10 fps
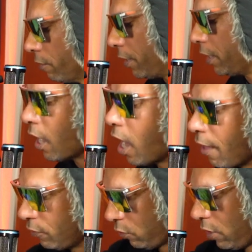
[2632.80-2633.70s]
already
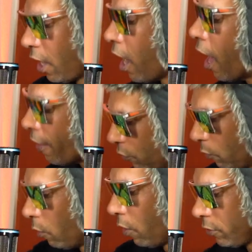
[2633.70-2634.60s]
on the, on the
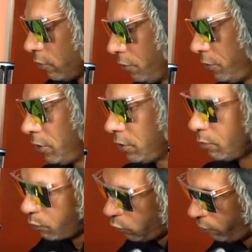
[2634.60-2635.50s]
wall, so it's just
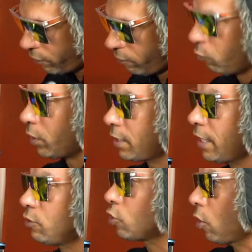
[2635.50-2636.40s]
yes. a proof of what
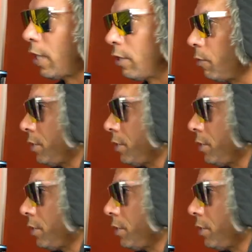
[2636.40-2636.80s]
they saw. I don't